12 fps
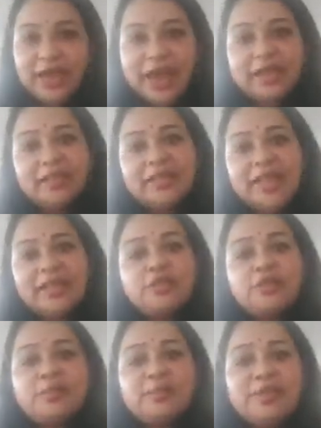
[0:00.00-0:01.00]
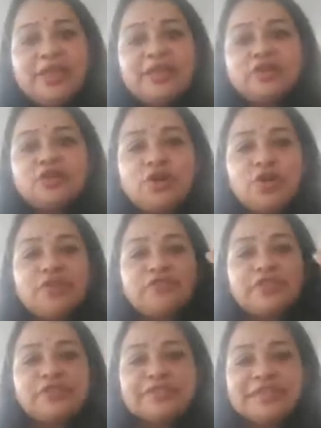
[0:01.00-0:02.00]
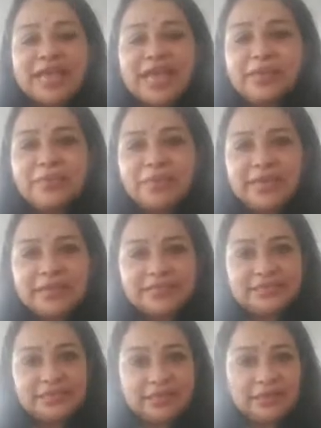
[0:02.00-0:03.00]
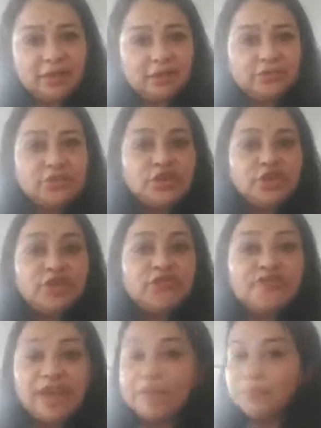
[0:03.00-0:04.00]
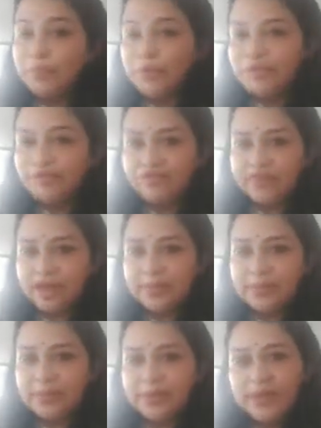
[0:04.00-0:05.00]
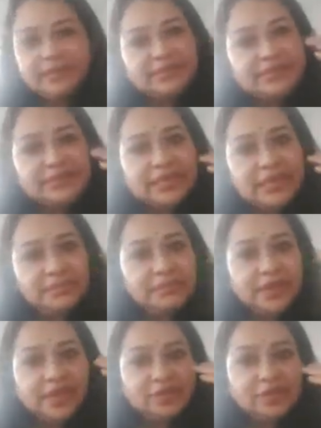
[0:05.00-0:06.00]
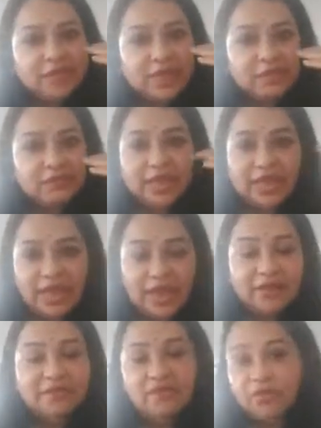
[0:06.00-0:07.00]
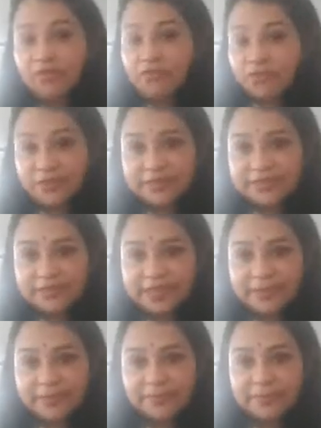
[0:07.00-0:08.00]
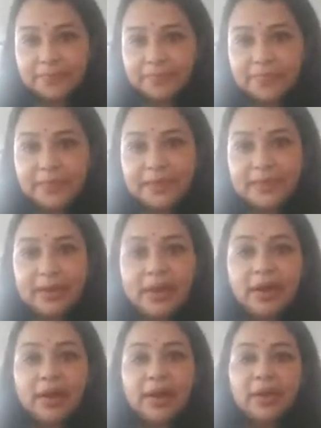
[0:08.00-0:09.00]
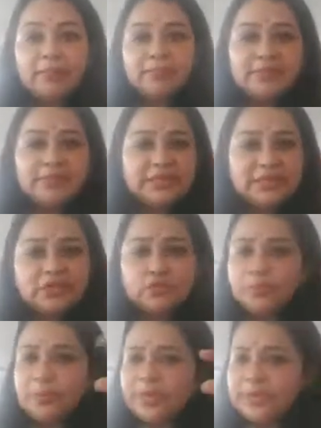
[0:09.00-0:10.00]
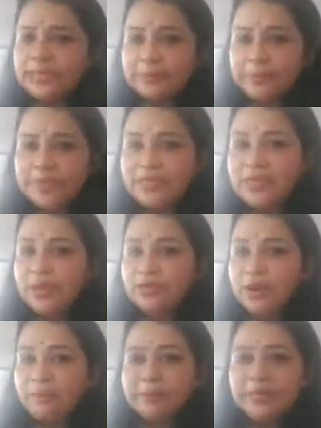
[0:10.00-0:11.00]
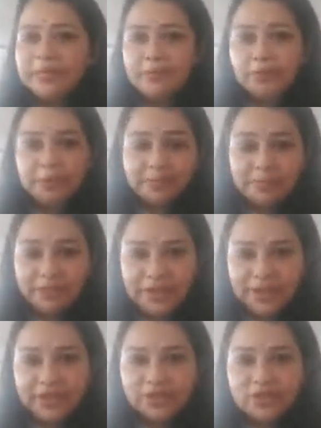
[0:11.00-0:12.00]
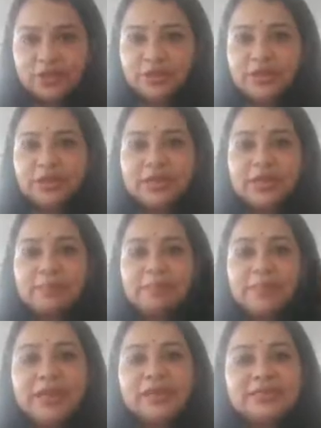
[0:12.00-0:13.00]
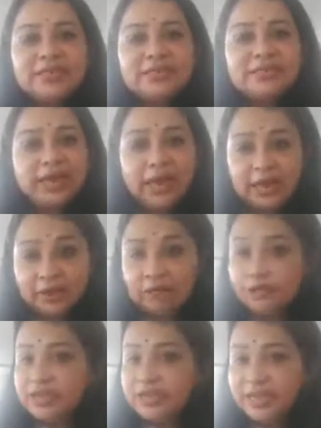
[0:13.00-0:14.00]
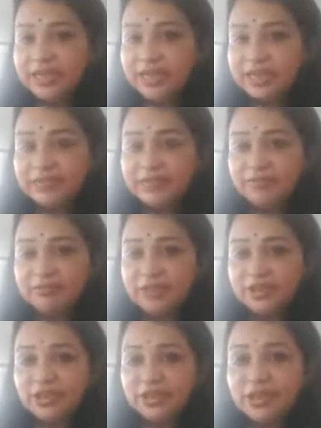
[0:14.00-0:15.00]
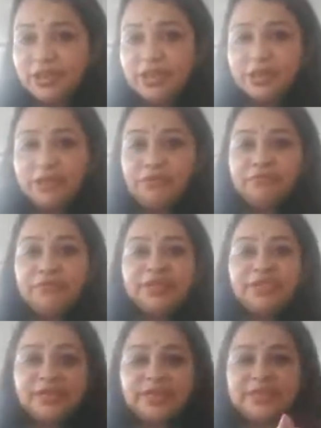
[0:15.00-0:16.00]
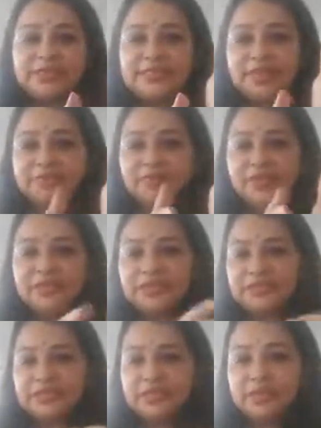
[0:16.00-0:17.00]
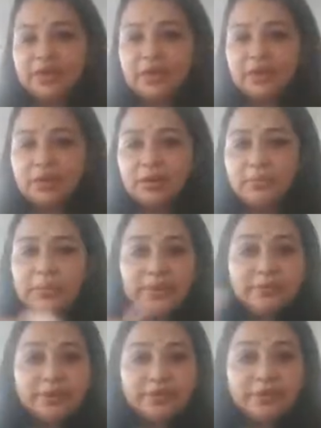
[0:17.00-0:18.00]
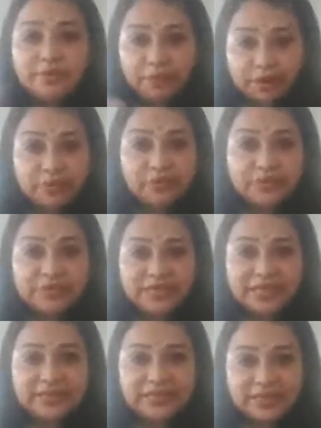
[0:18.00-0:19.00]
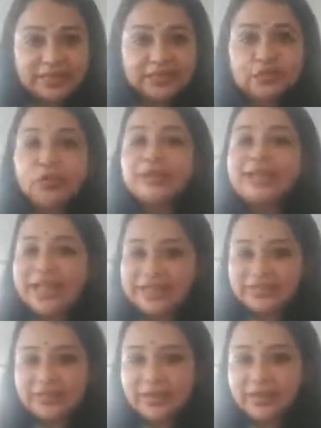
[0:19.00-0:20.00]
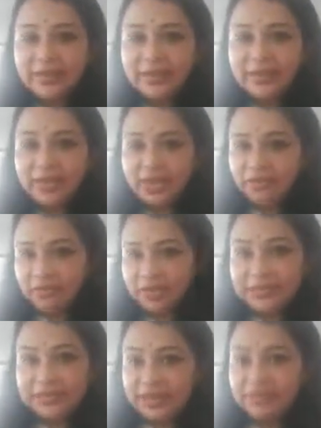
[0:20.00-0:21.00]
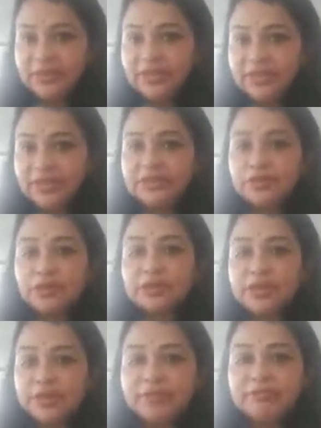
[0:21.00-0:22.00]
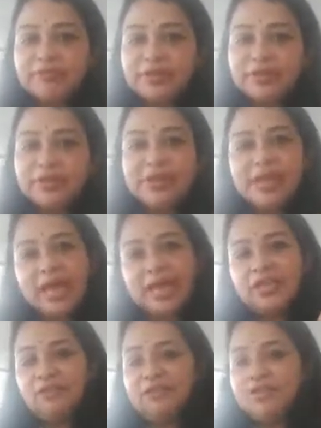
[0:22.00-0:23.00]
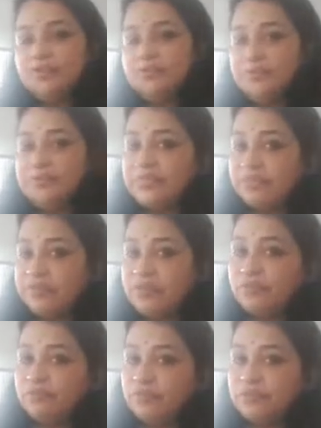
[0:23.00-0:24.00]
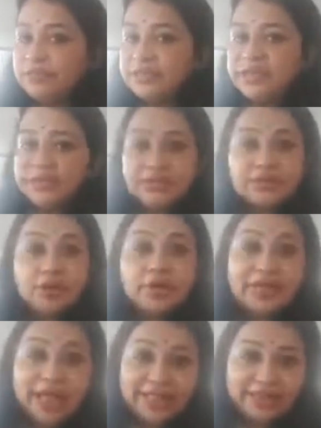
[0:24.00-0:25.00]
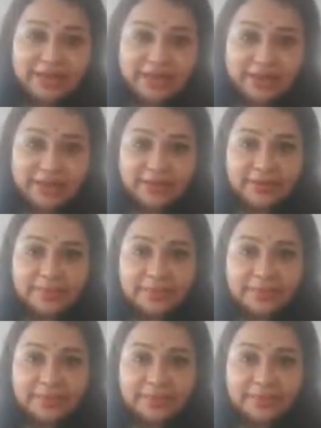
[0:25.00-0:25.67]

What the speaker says: And the natural pH of the scalp is around 5.5. It's the same pH that we have for our skin. Just to explain you a bit about the pH is the hydrogen ion concentration, which is, if it is in between 1 to 6, it is called acidic. If it is 7, it is called neutral. And if it is from 7 to 14, it is called alkaline.